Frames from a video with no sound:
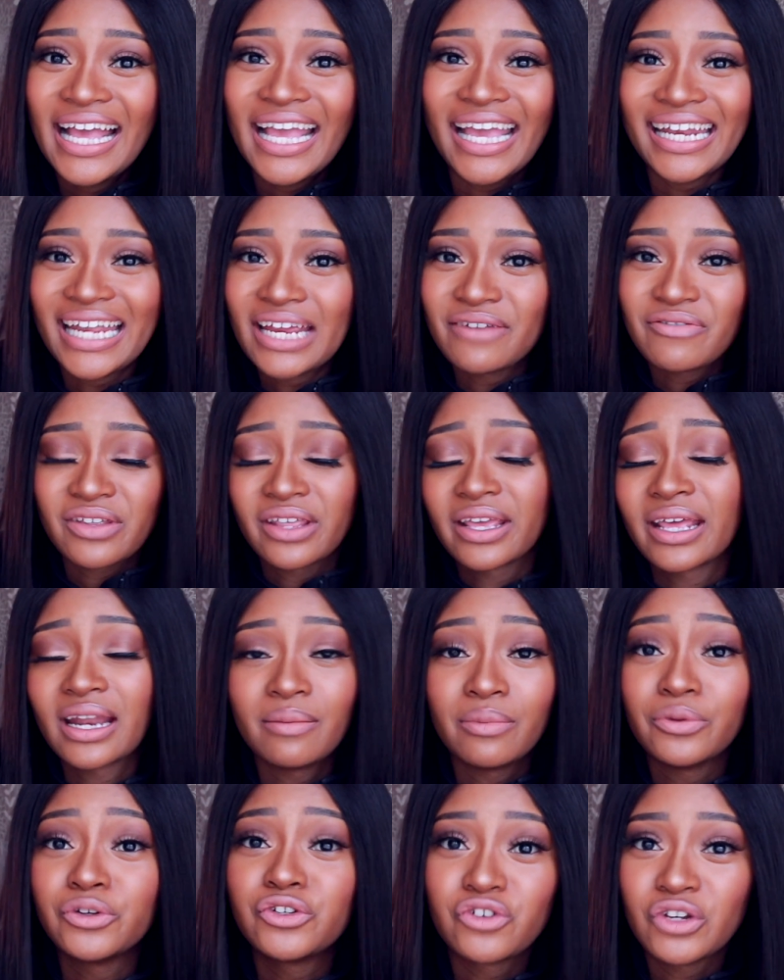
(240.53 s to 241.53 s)
in everything, and
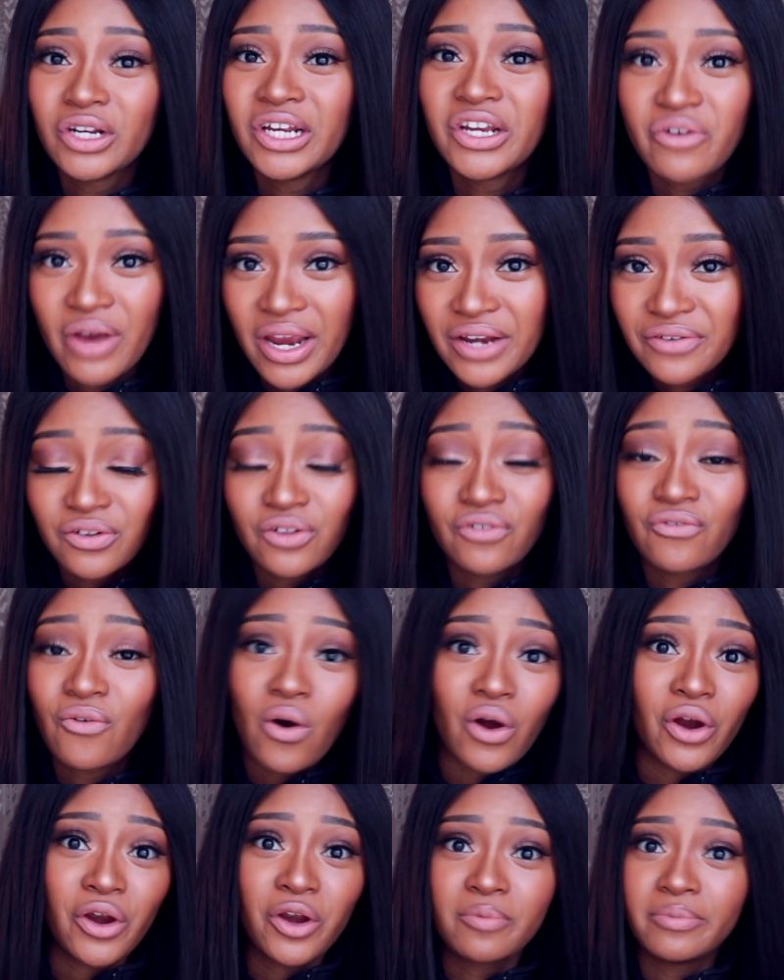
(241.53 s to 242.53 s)
I'm truly grateful
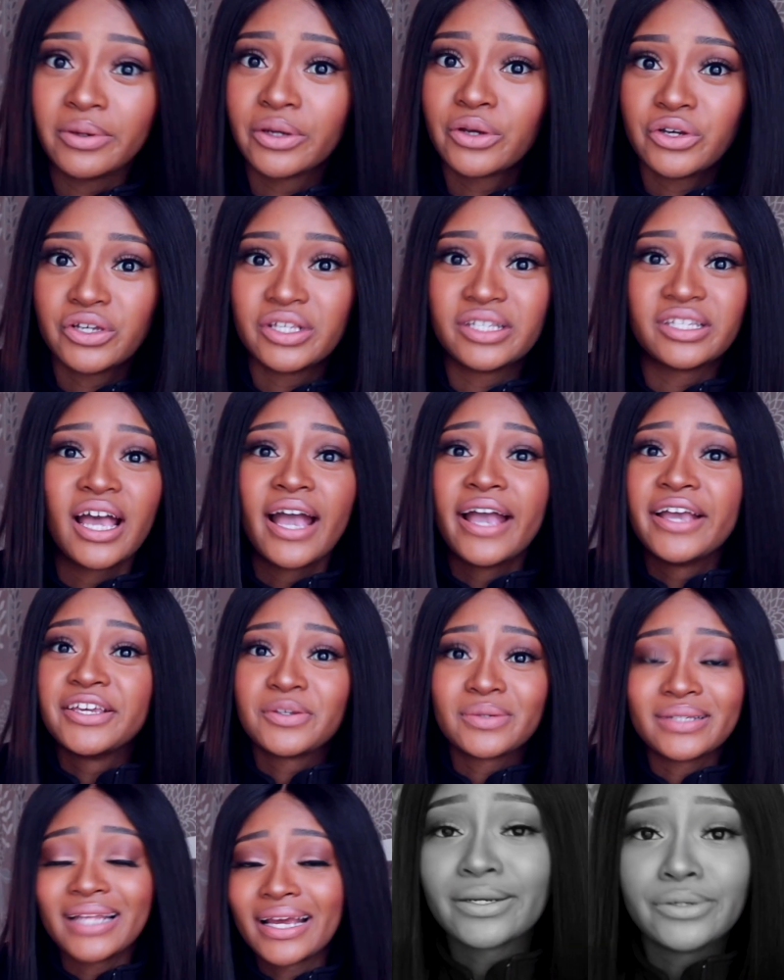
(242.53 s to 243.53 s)
for her, because she
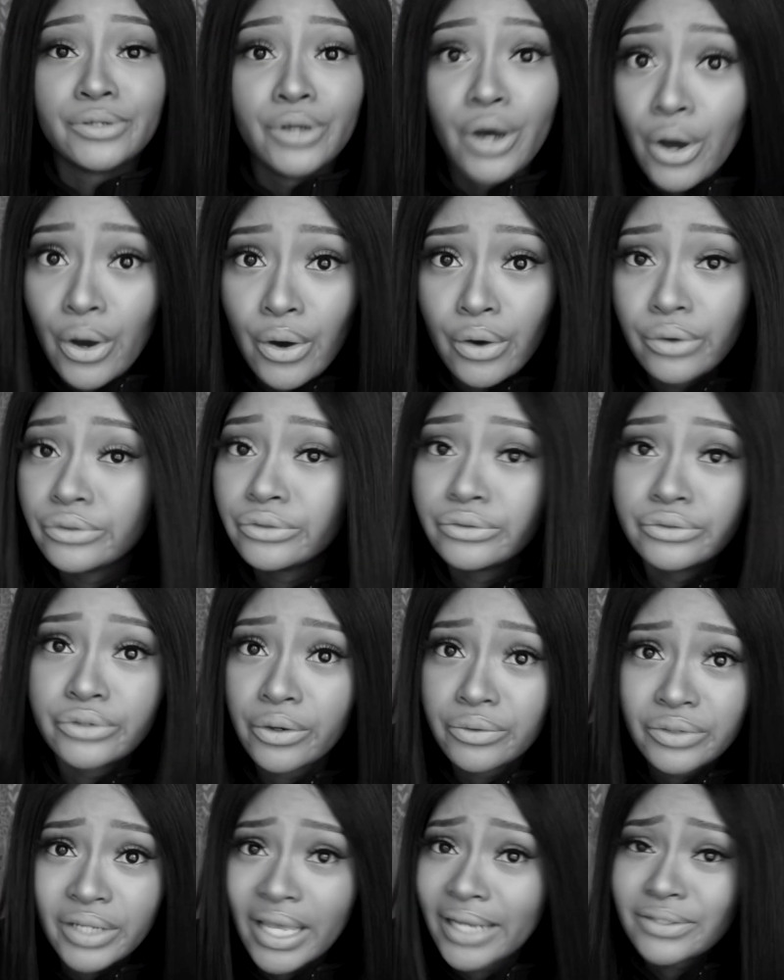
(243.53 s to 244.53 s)
was like, no, you
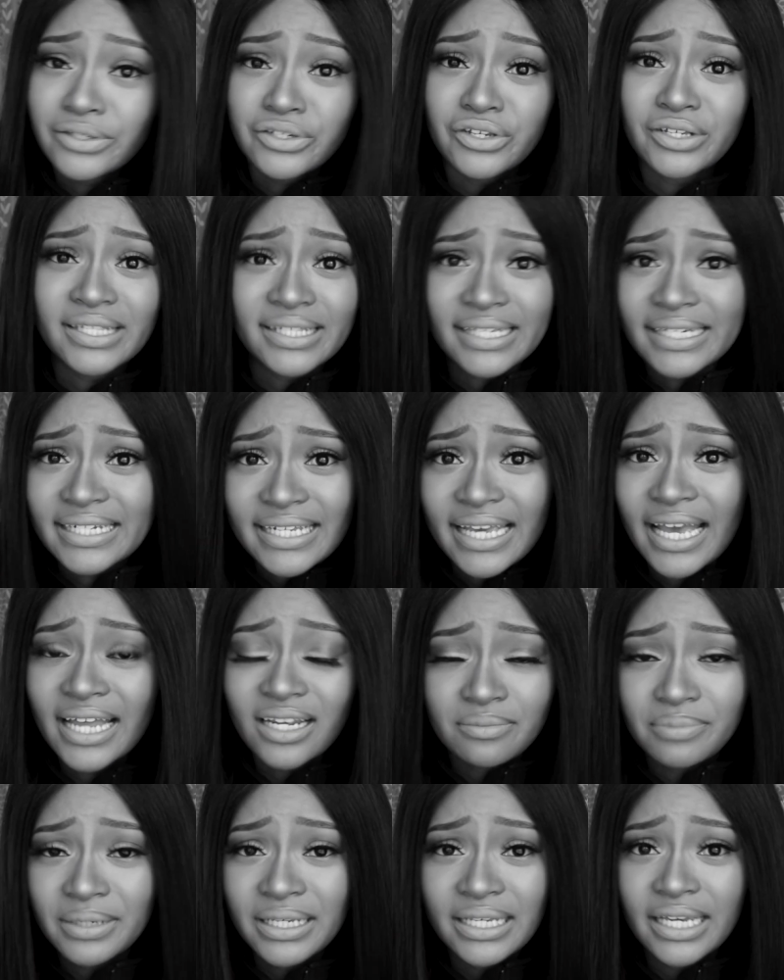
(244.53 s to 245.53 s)
don't get to just sit here
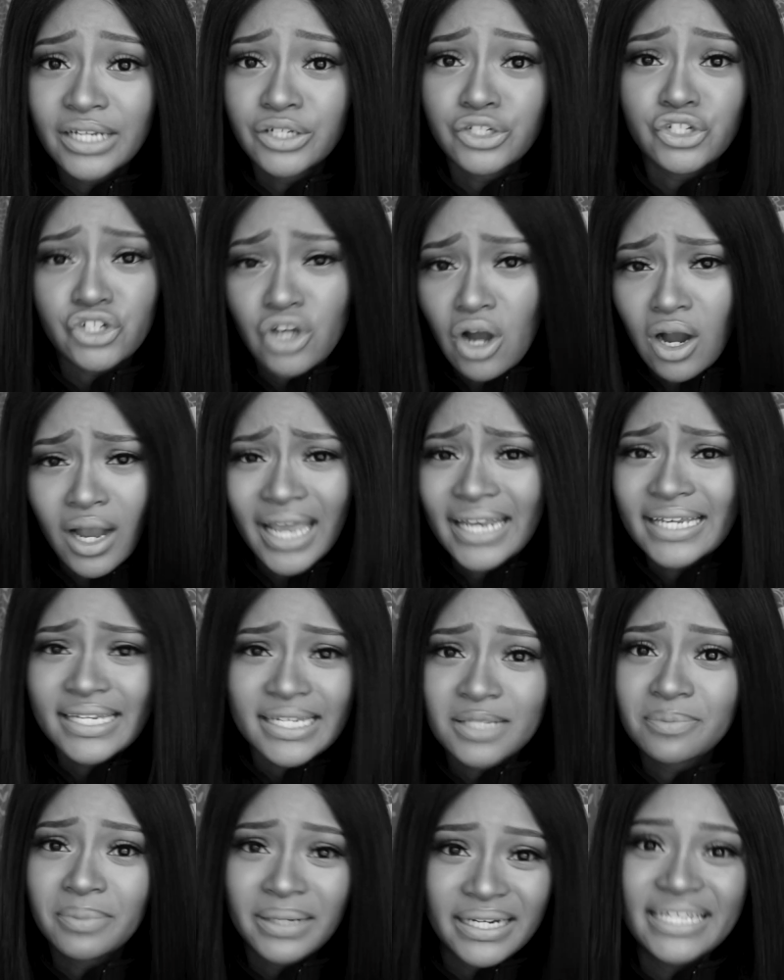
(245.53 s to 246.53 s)
and be in shock and
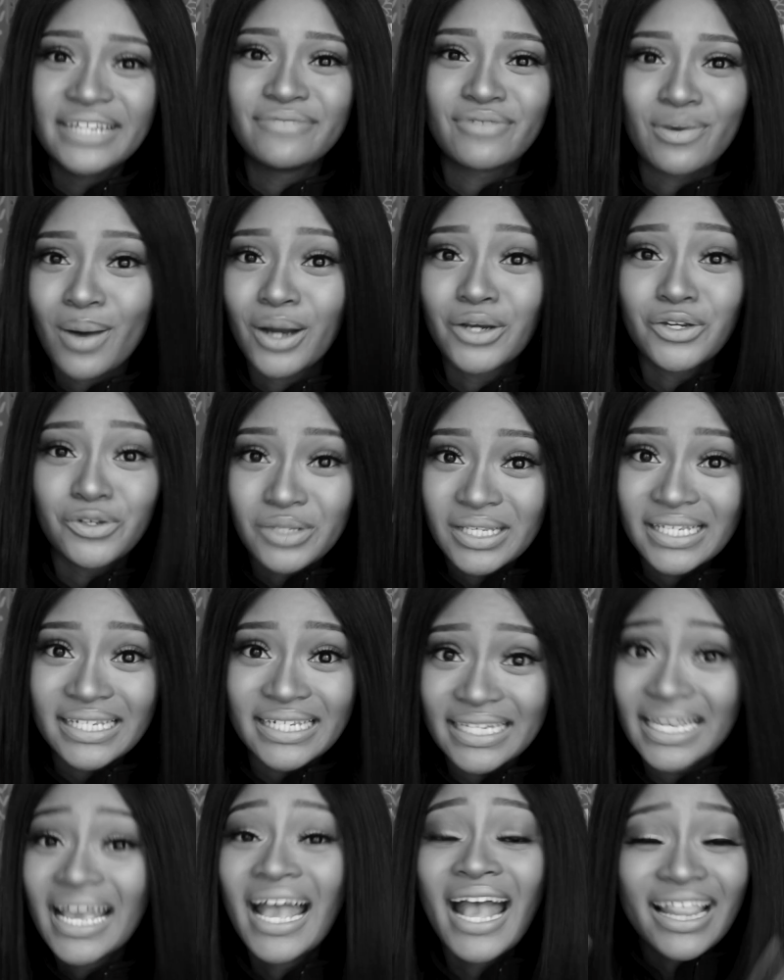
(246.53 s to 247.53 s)
disbelief about
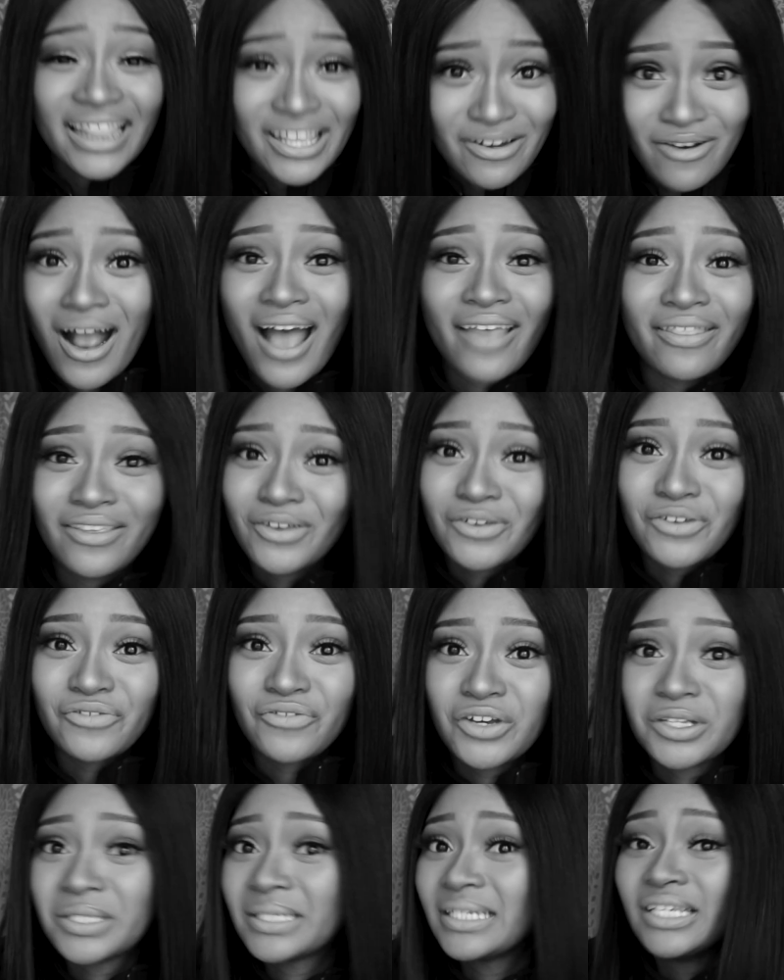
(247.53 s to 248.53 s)
UCT. There are other
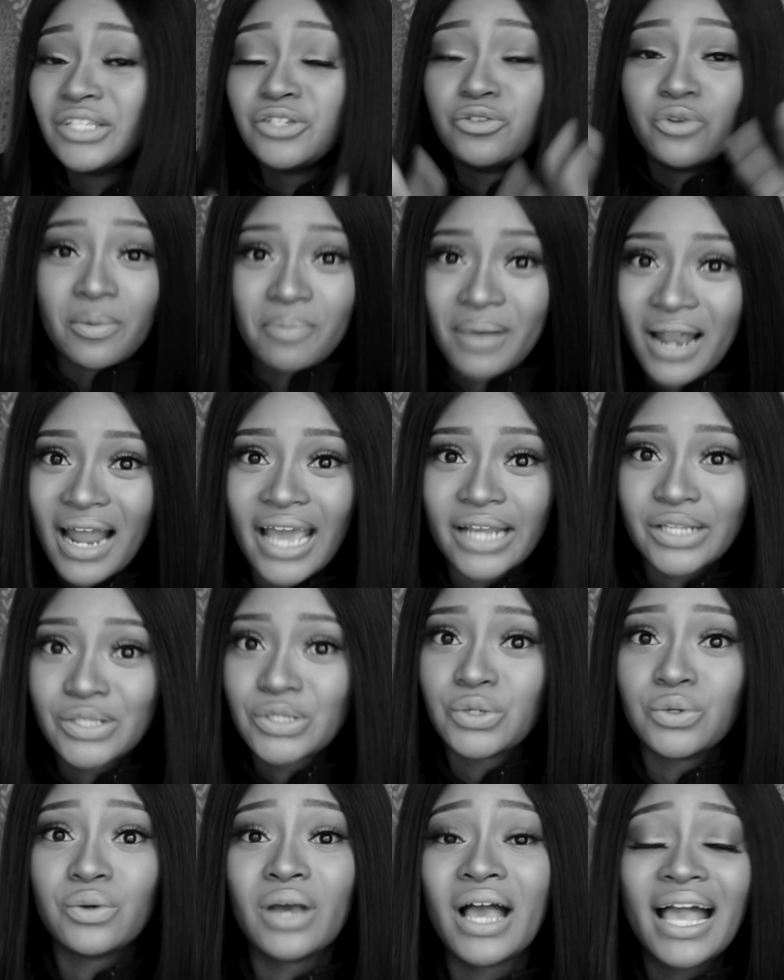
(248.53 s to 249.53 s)
universities you apply
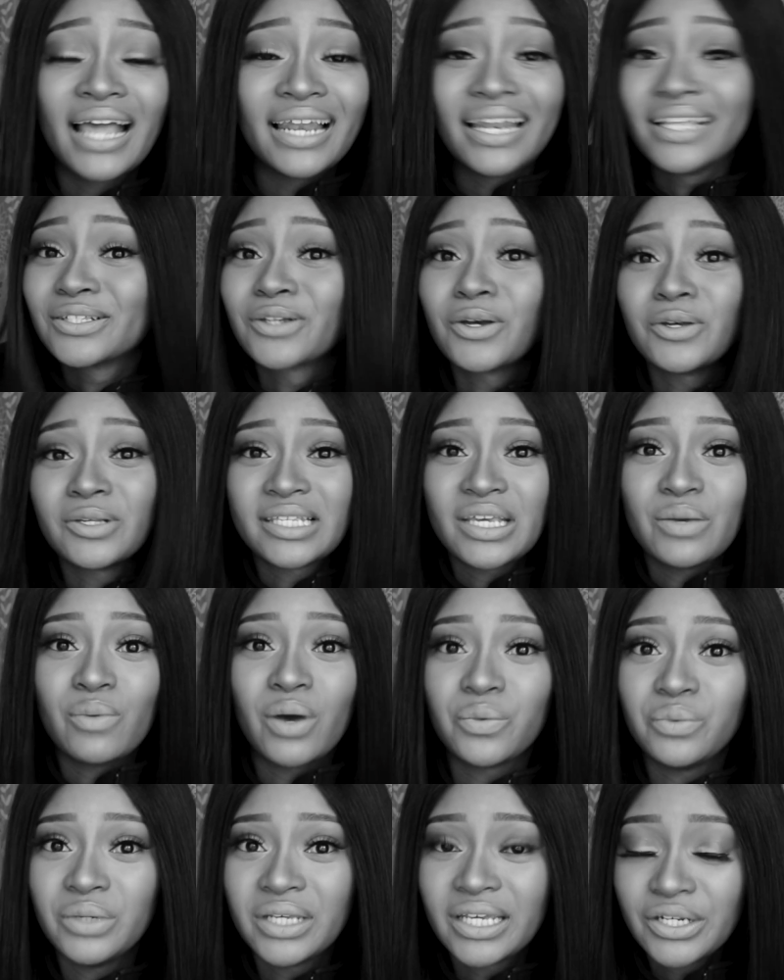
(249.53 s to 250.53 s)
to. Let's go see
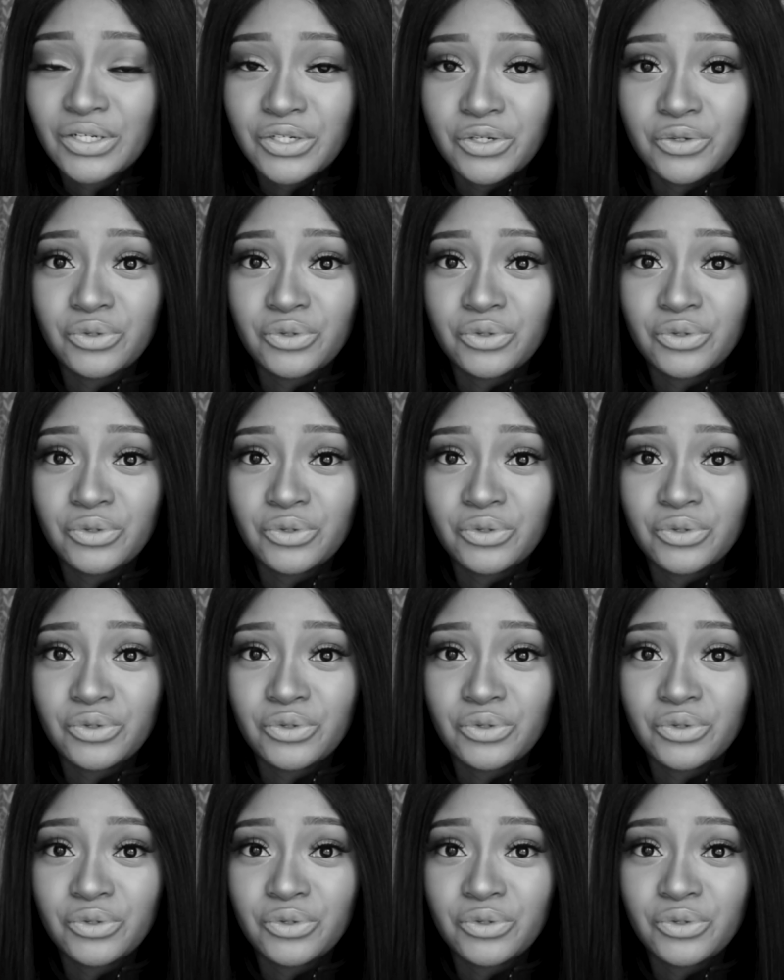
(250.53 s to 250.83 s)
what we can do.